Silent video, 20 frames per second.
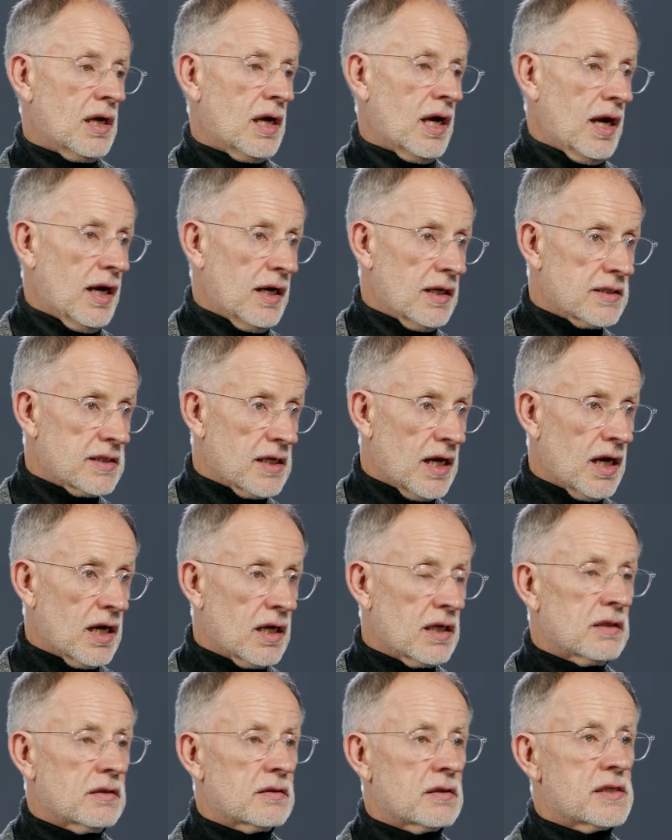
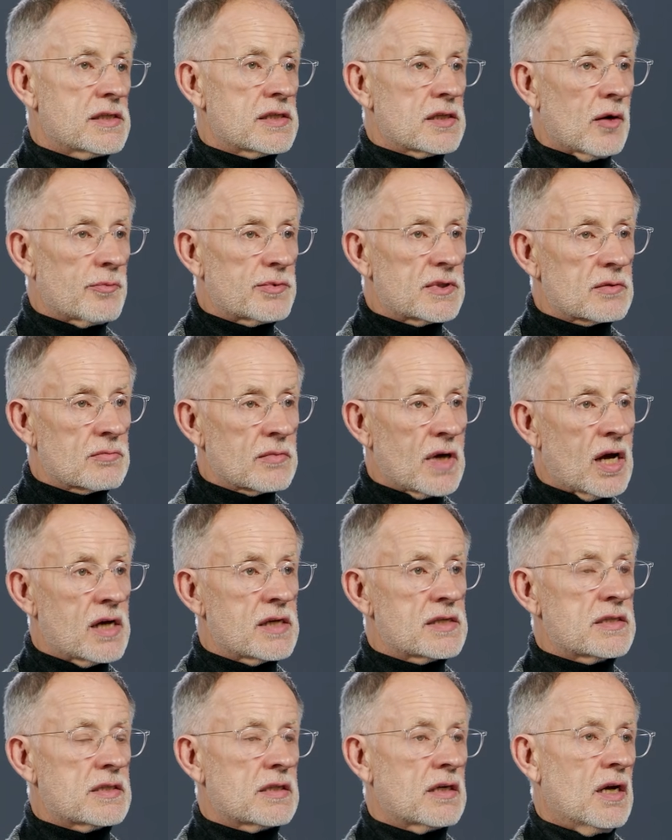LDL is
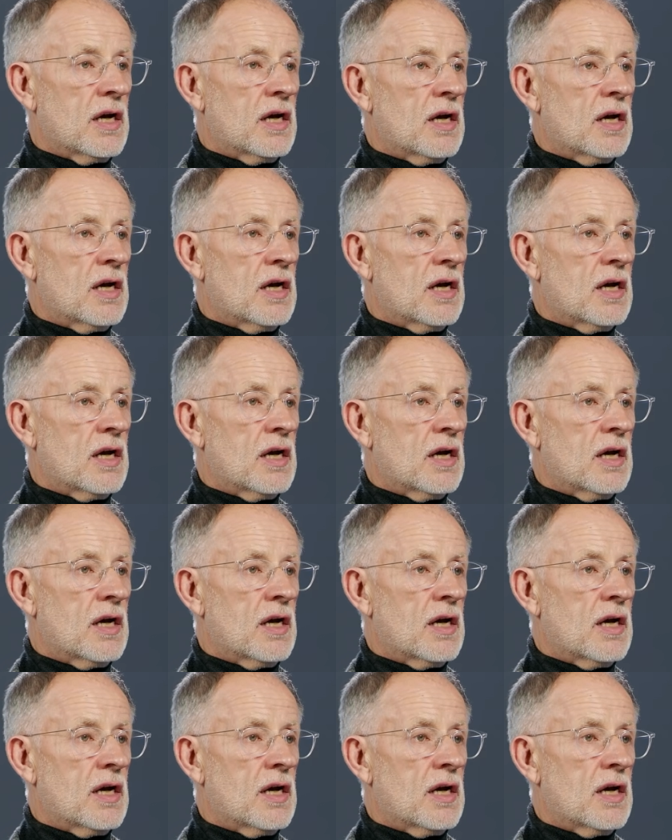optimized